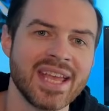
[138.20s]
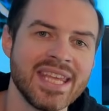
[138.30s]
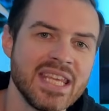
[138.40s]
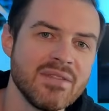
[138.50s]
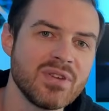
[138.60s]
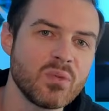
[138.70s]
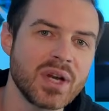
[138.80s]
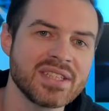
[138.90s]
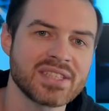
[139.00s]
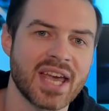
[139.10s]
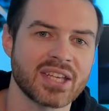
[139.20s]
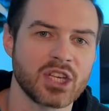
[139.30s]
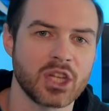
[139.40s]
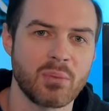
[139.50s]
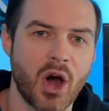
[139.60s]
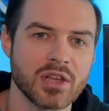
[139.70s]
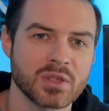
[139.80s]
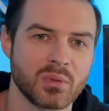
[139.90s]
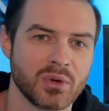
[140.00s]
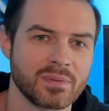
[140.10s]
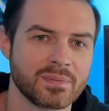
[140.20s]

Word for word: even when it's technically possible.